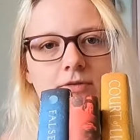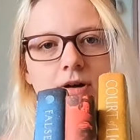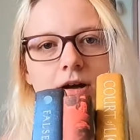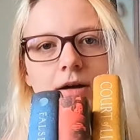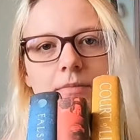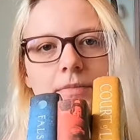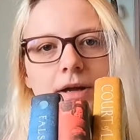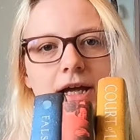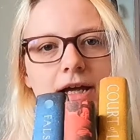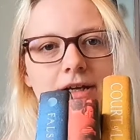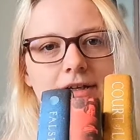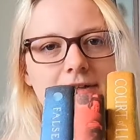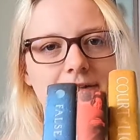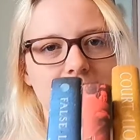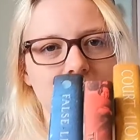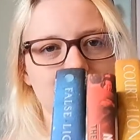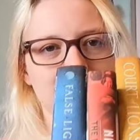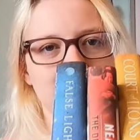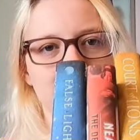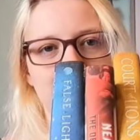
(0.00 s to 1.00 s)

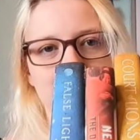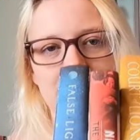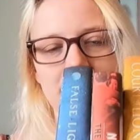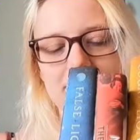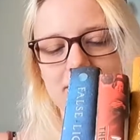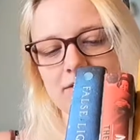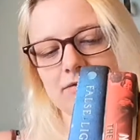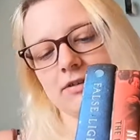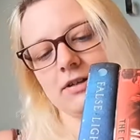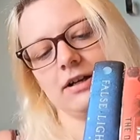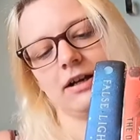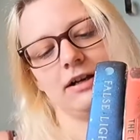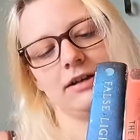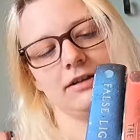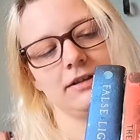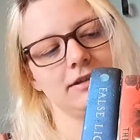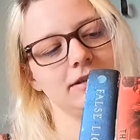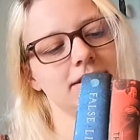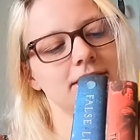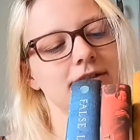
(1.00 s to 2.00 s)
hardbacks with different
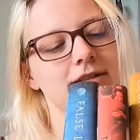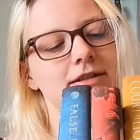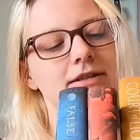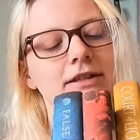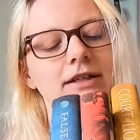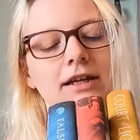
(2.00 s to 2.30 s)
colours.